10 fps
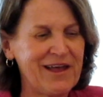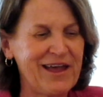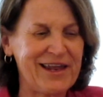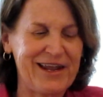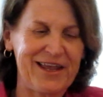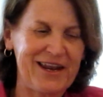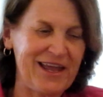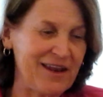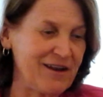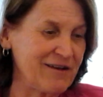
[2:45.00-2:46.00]
and I
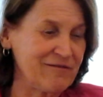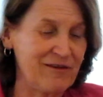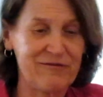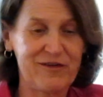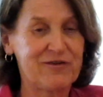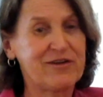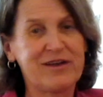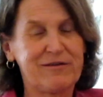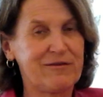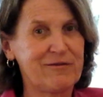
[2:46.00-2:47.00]
had a
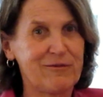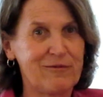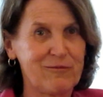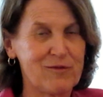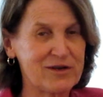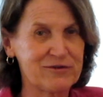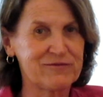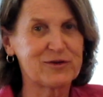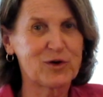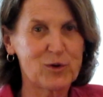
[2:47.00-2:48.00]
very
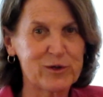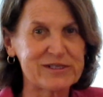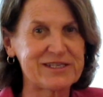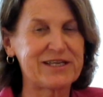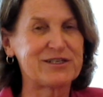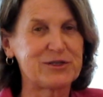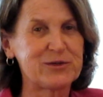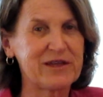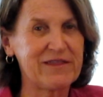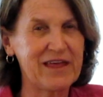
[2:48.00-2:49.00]
wonderful course in
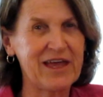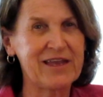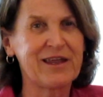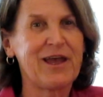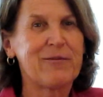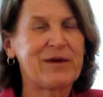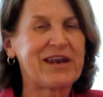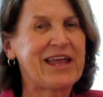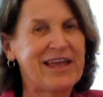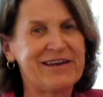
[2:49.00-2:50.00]
doing that, but
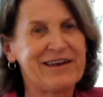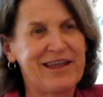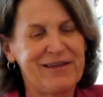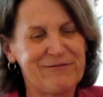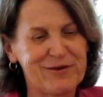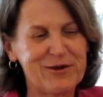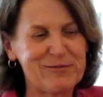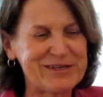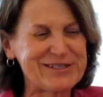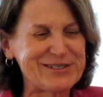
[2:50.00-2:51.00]
I hadn't had very
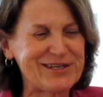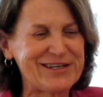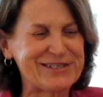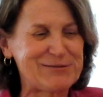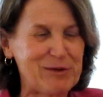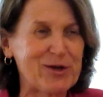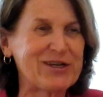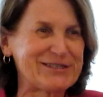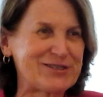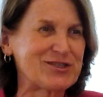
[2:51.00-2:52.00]
much
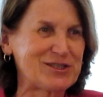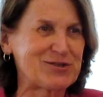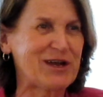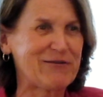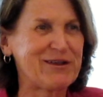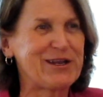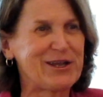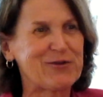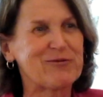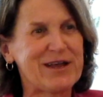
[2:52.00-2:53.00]
experience just driving
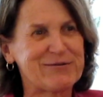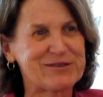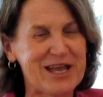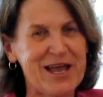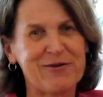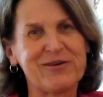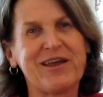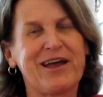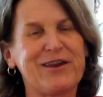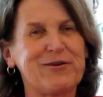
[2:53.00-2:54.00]
it around
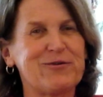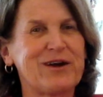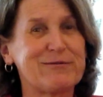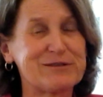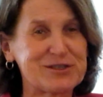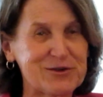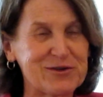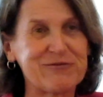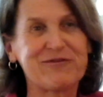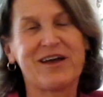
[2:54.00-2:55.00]
town. I knew I was
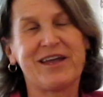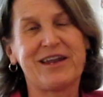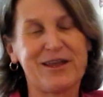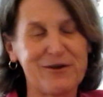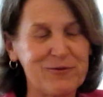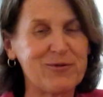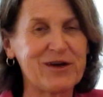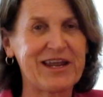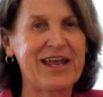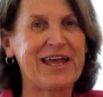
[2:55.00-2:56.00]
certified, I knew
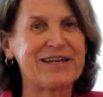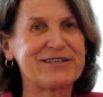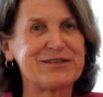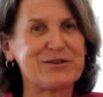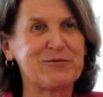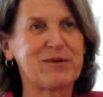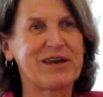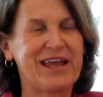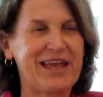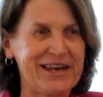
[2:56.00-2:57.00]
what I had to do, but
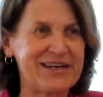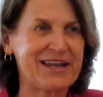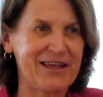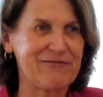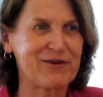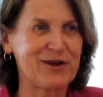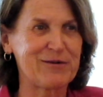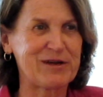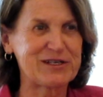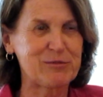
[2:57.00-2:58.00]
I hadn't had very
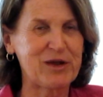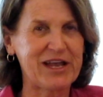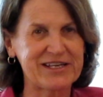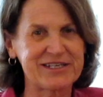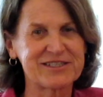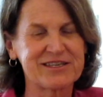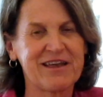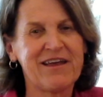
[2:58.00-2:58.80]
much practice,